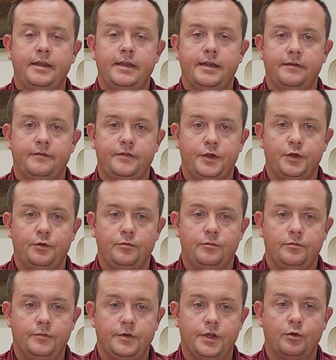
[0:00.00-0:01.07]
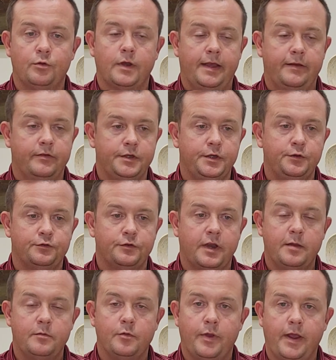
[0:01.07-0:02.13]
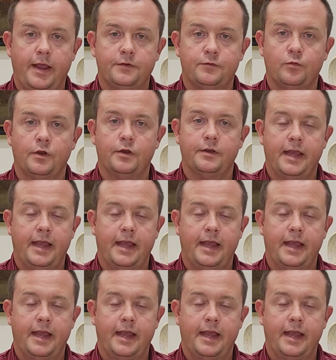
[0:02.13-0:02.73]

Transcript: If you don't have a username and password